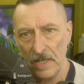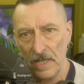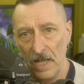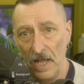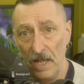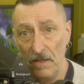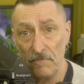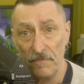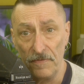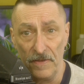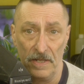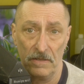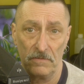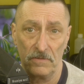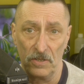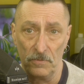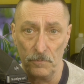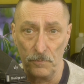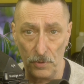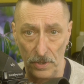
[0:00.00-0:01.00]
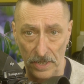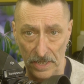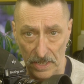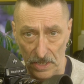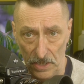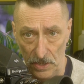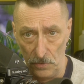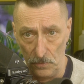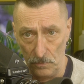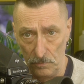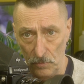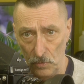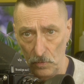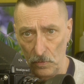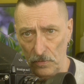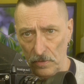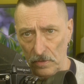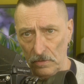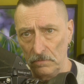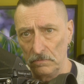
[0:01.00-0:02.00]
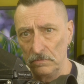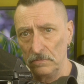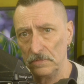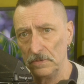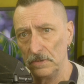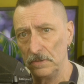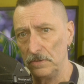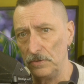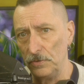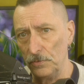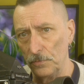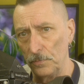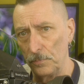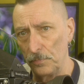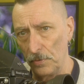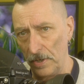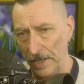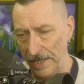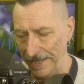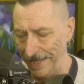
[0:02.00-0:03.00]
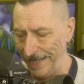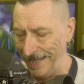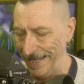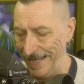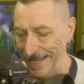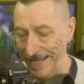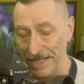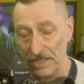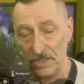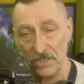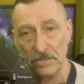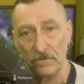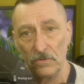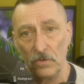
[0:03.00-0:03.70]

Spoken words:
In fact, they'll break you more than you'll break it,